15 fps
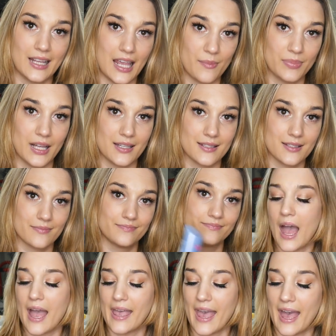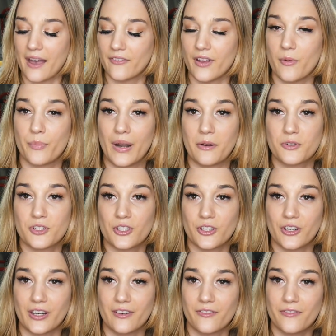A plus. I have Brown
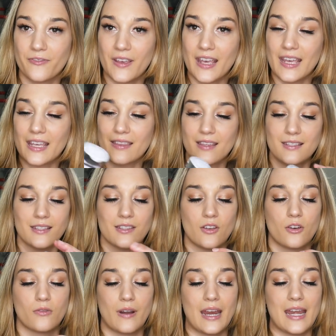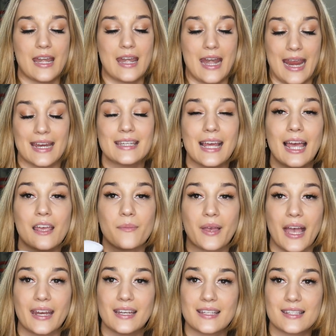Sugar and Fig. This is a great nighttime
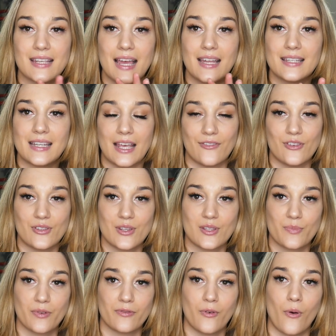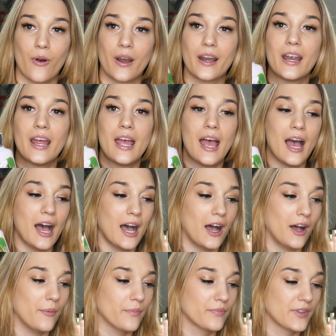kind of scent. I've used this before.
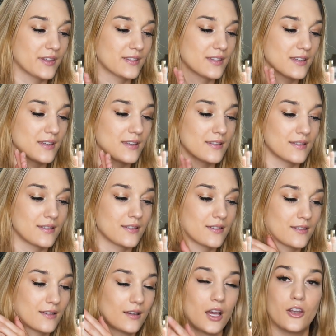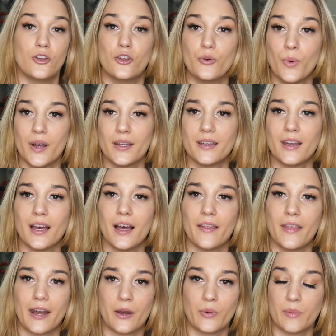This is a new one
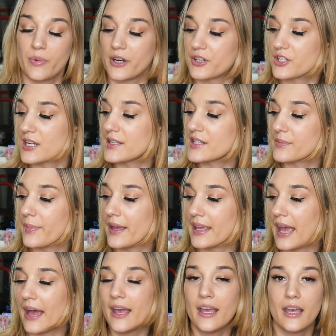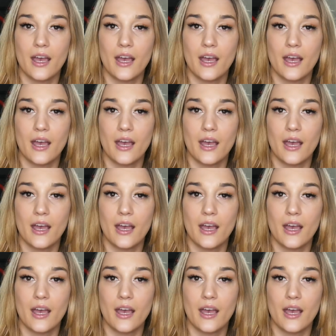that I repurchased, but yeah,